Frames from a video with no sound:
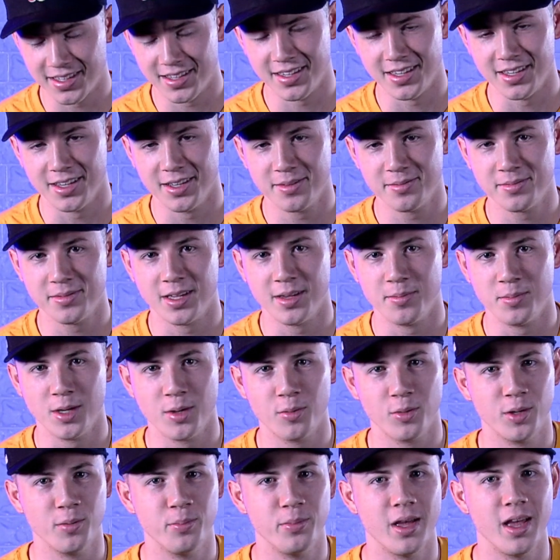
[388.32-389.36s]
Yep, hit me up with
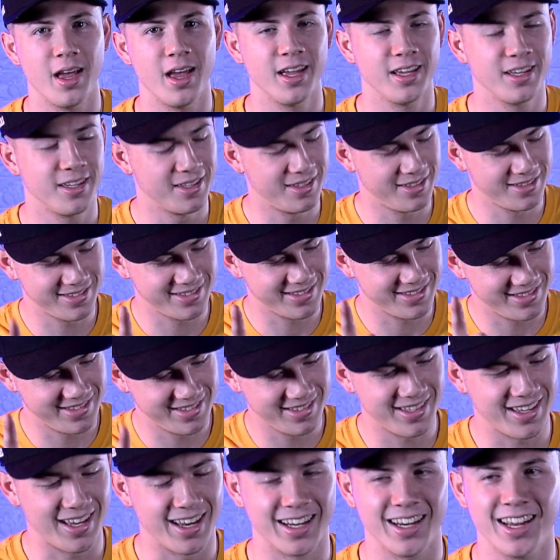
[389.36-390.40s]
a bag.
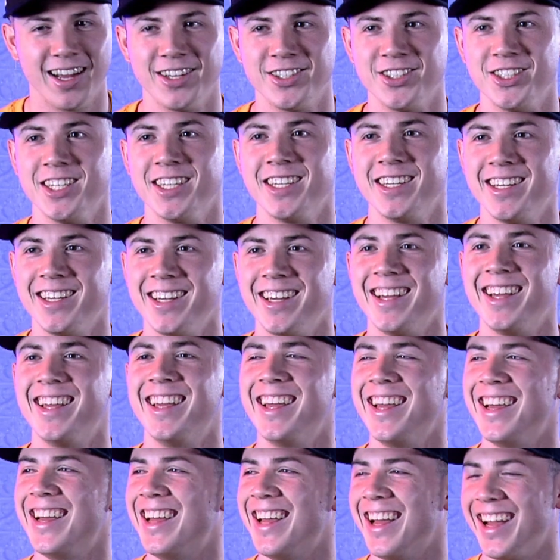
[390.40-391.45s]
I got you.
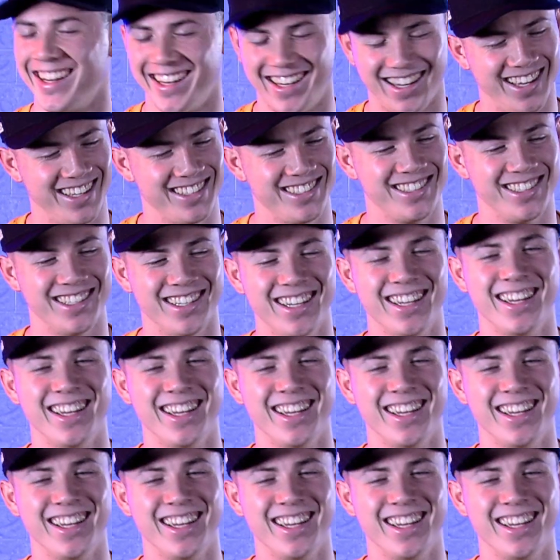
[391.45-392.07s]
I got you.